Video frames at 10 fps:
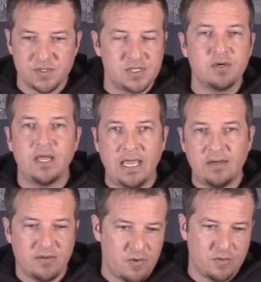You'll still
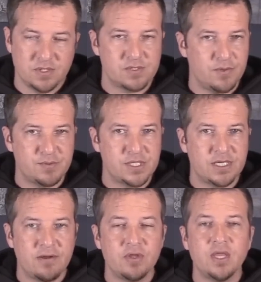get the whole
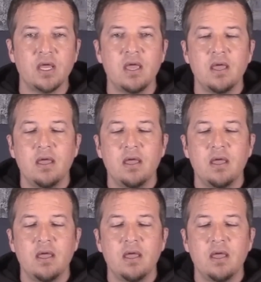description and everything,